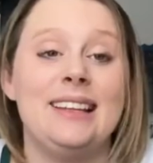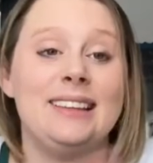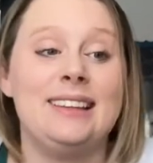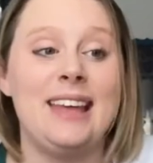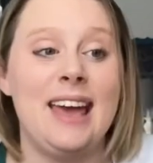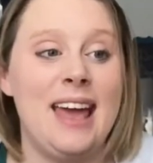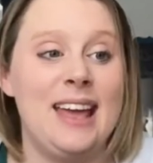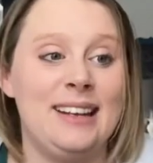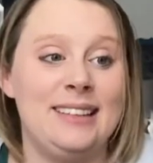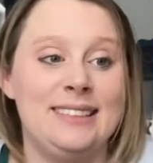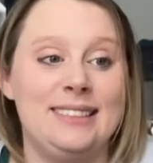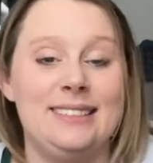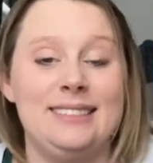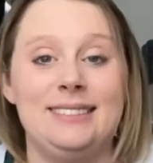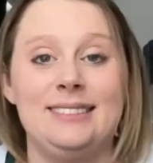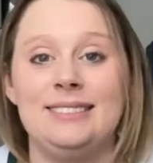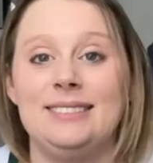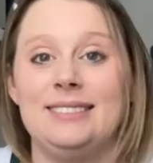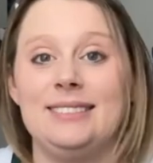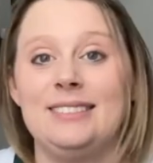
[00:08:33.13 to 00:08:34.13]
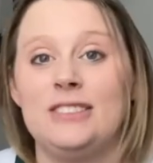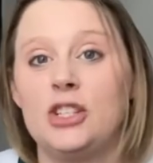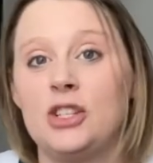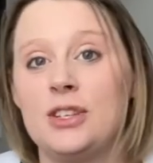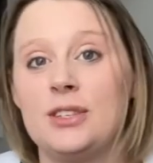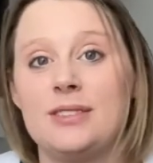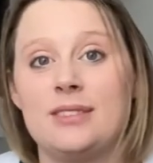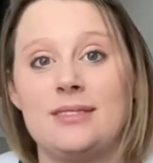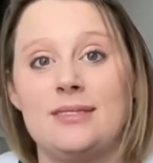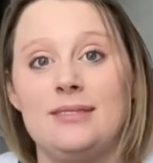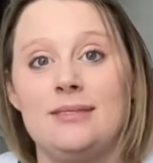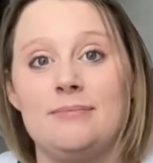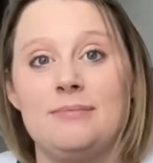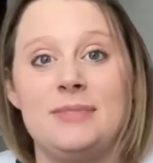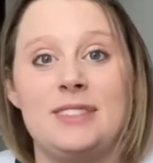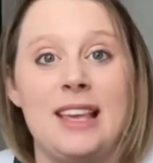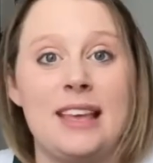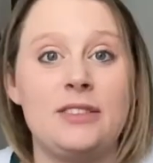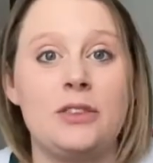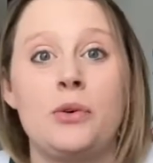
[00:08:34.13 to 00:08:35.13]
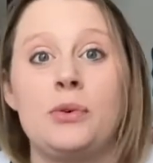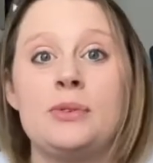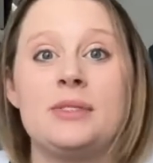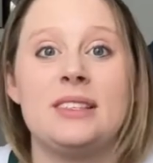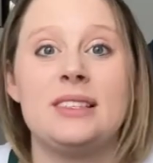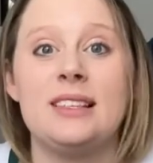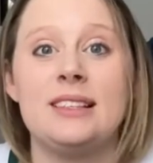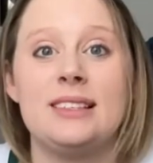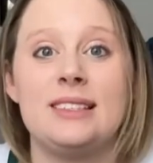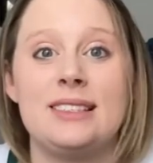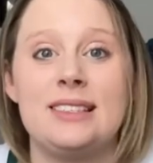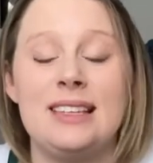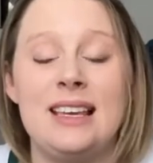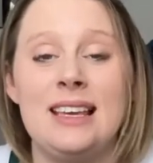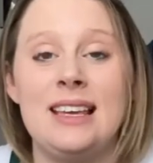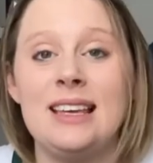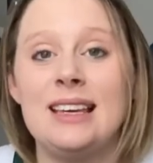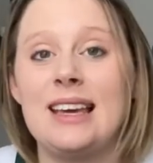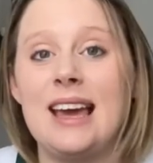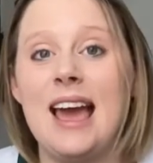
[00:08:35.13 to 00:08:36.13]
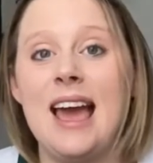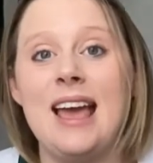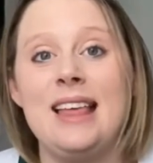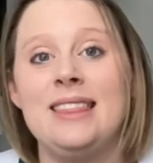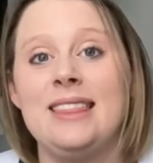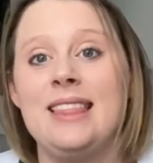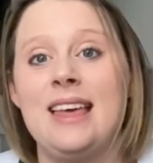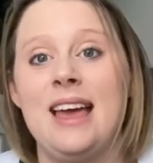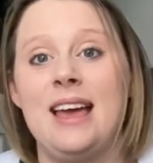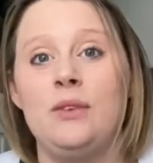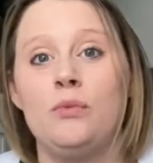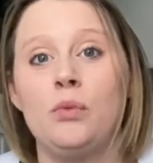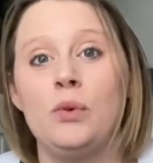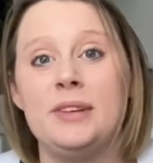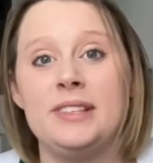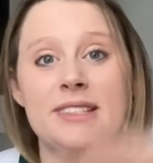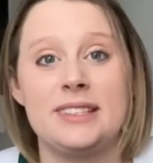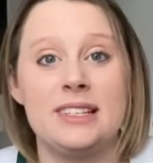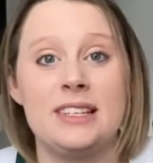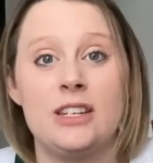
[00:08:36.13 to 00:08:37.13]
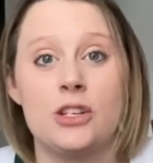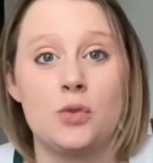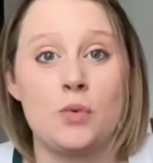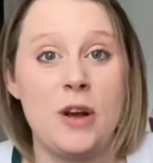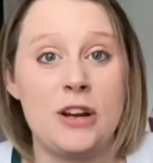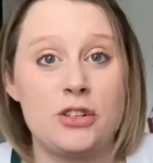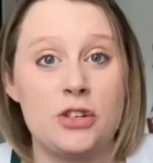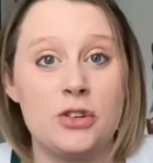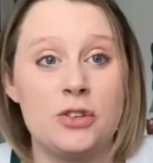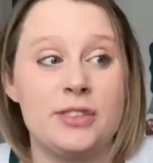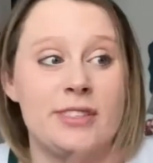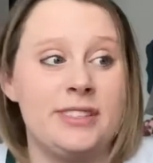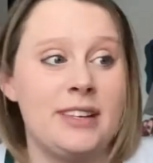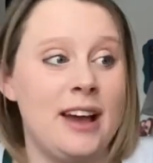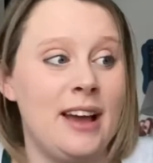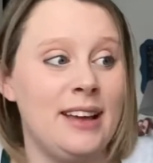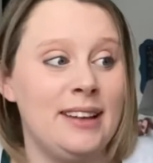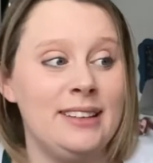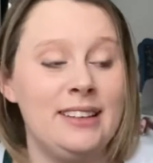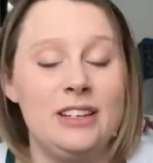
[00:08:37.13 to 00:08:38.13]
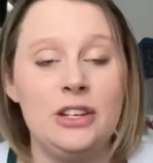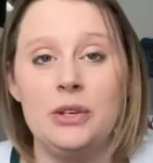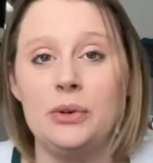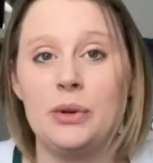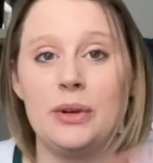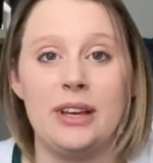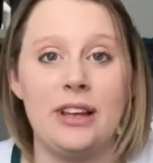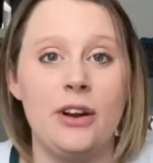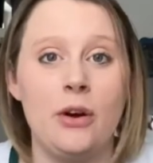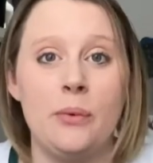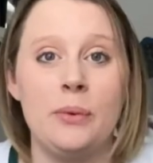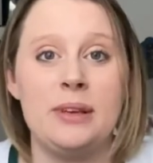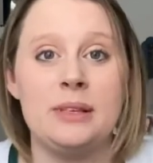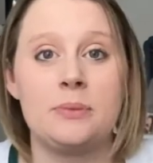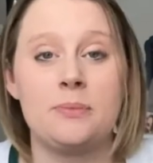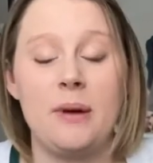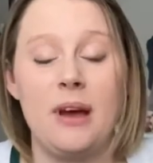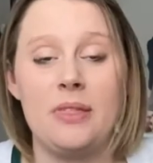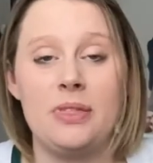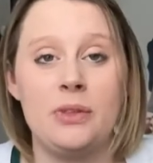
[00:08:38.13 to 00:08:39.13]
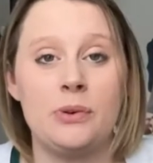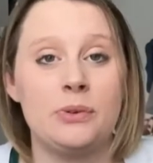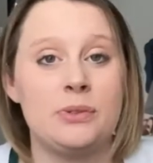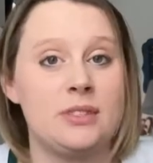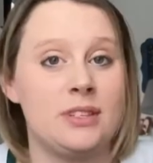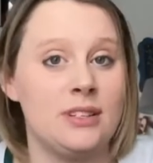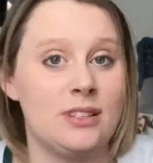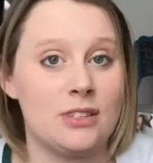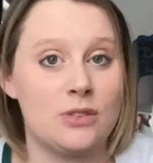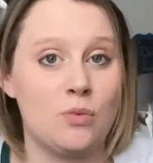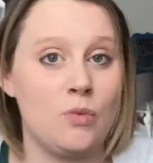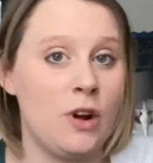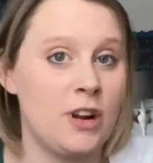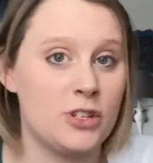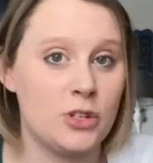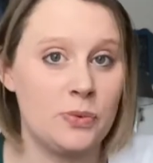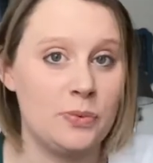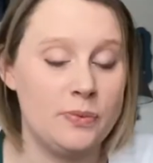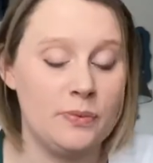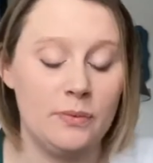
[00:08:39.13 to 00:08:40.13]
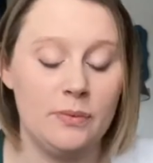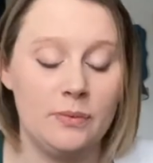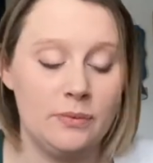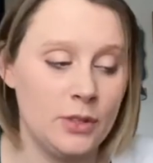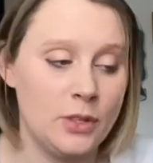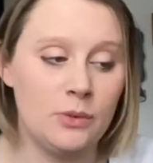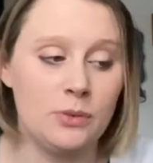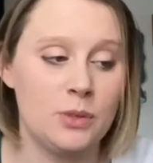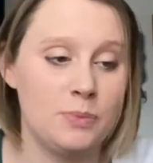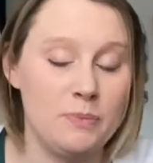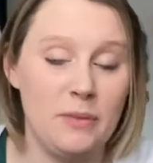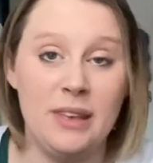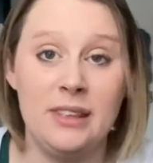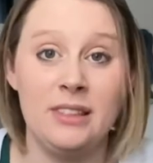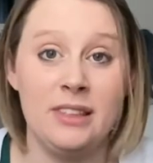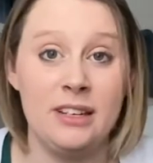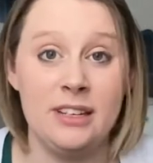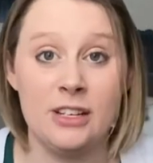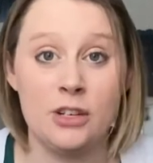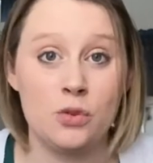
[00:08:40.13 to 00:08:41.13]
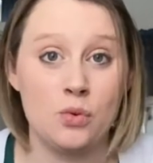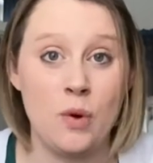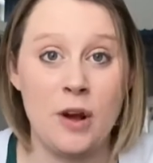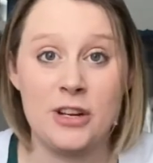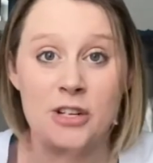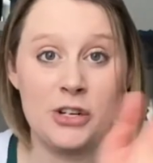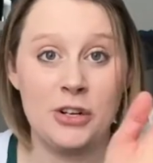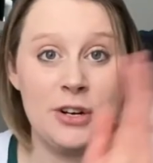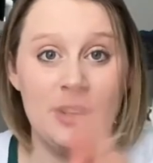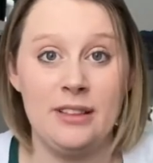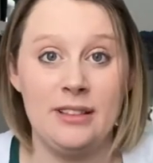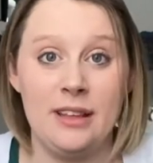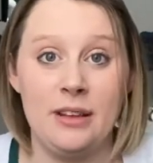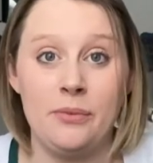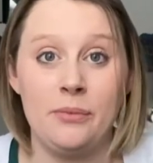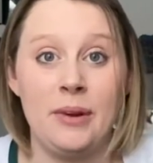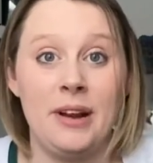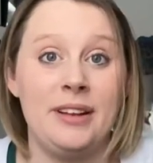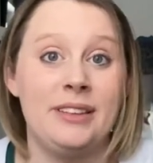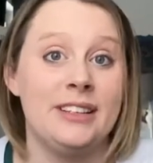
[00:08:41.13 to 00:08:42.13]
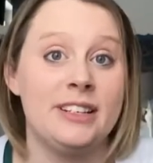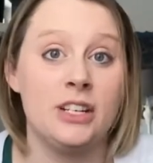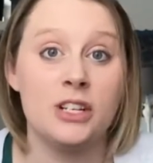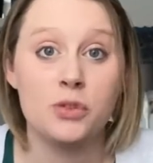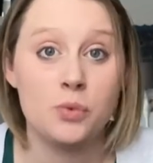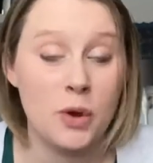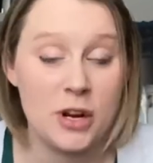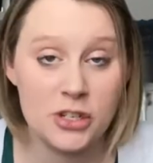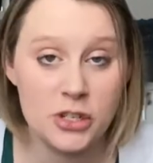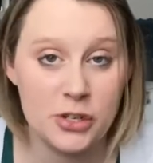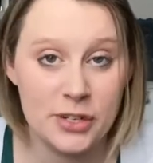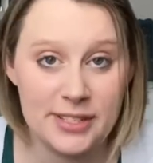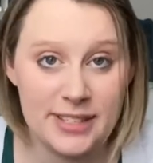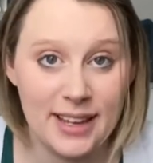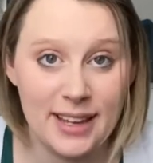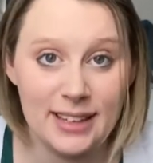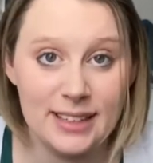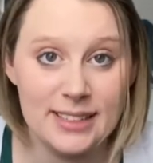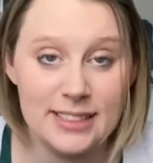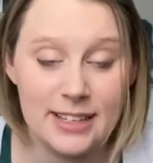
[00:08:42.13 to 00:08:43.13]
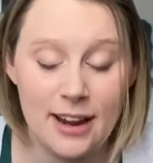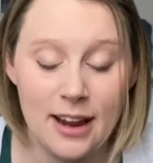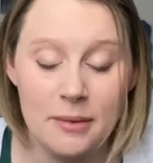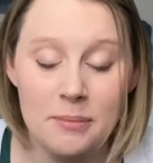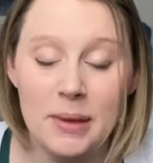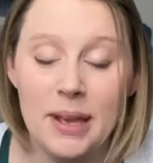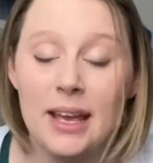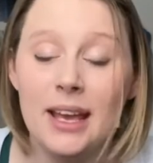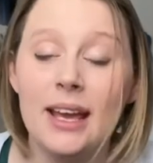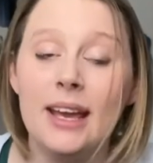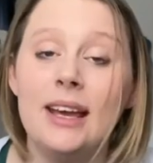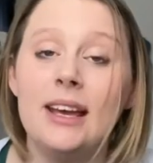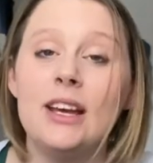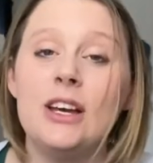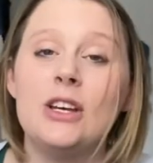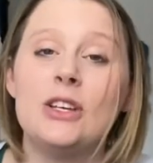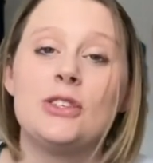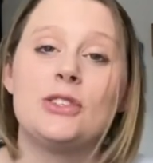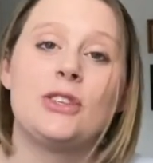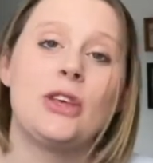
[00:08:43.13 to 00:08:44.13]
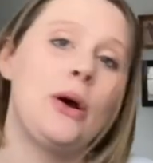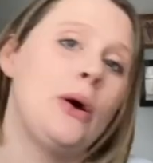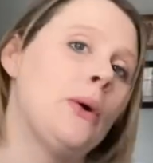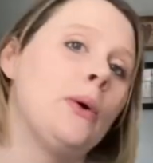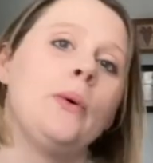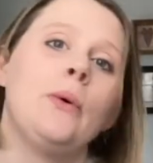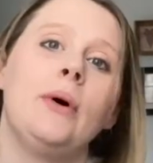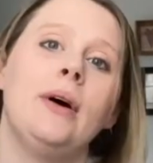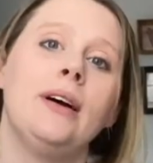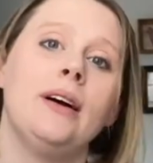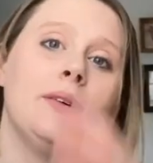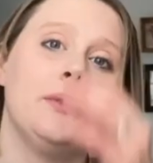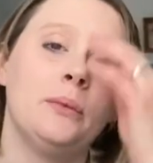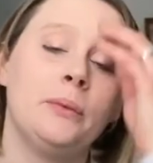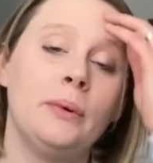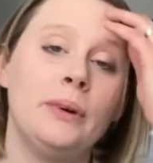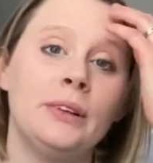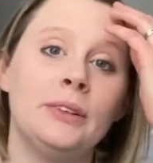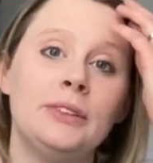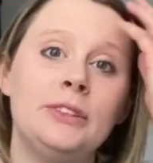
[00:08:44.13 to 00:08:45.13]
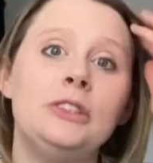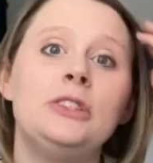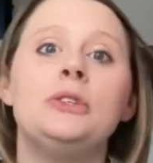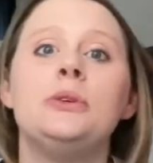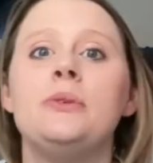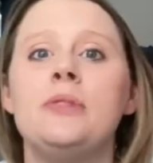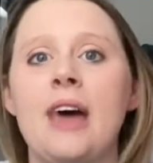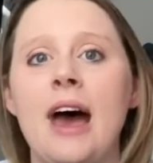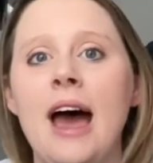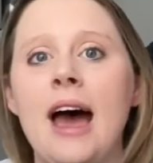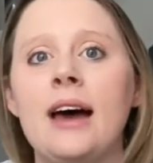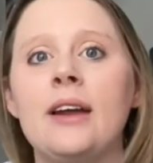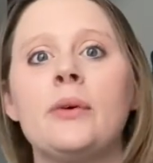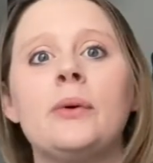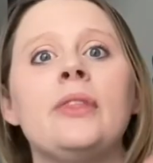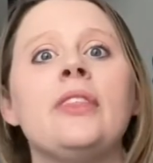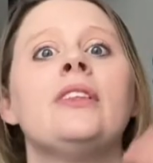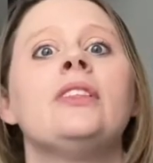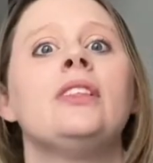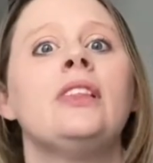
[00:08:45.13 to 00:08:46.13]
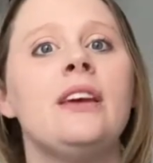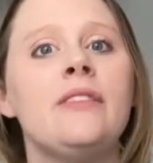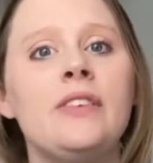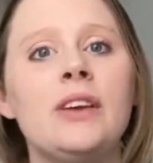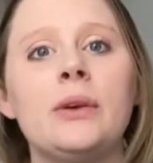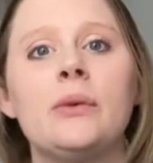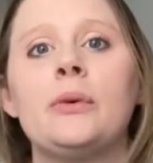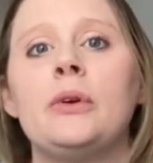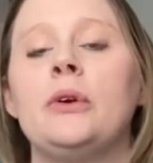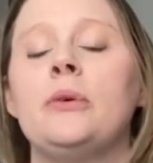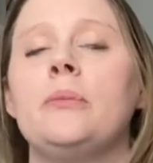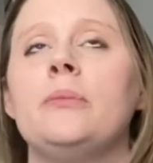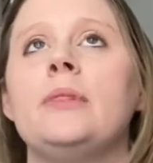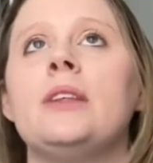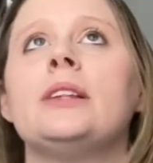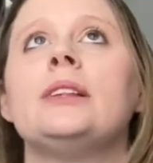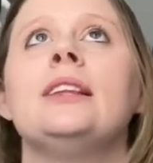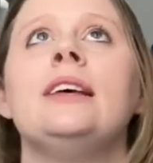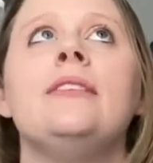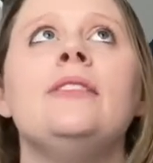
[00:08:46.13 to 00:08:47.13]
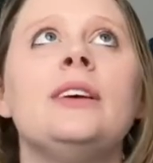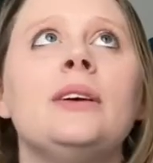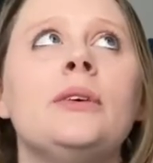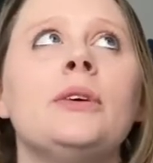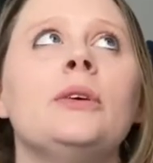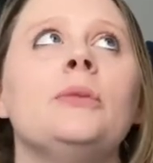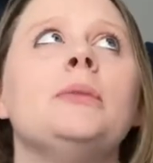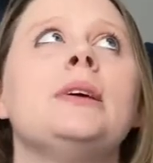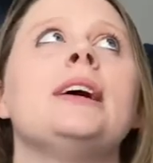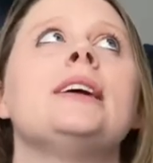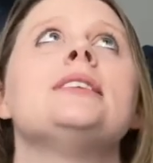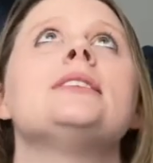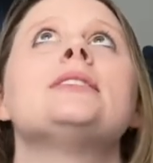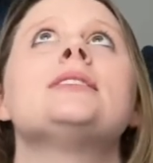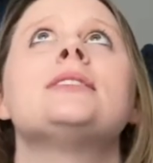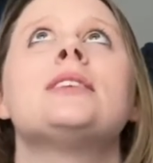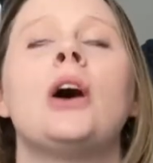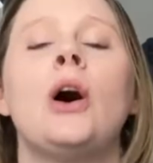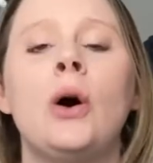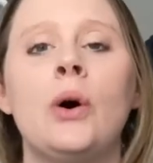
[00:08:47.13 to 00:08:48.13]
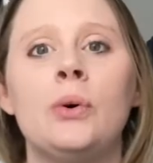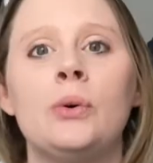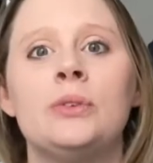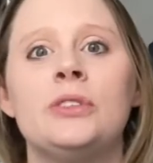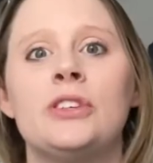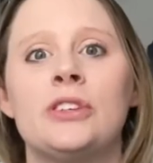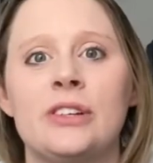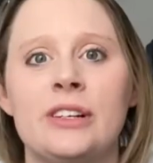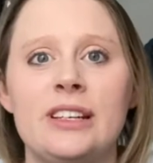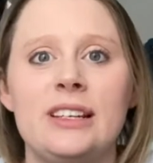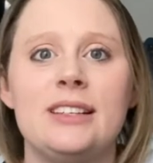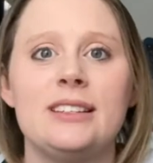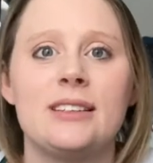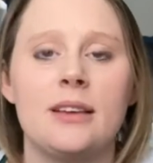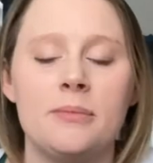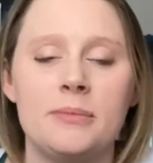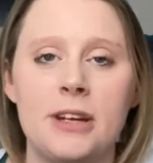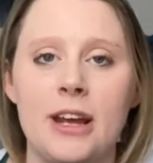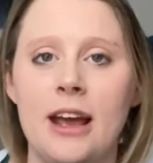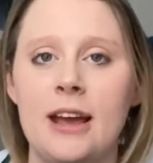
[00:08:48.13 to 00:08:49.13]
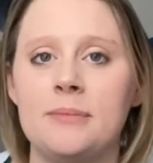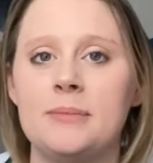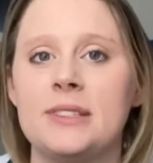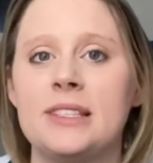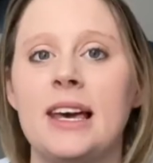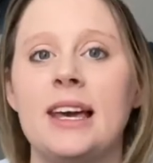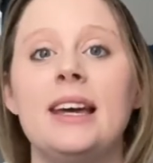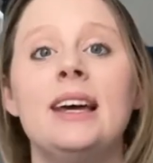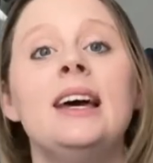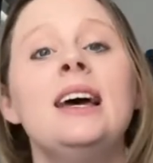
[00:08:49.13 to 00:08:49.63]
then just set those in the sink and then once the dishwasher's done you can always put those dishwasher those in the dishwasher and then run the dishwasher a second time so we'll do that or the living room the living room gets so dirty sometimes that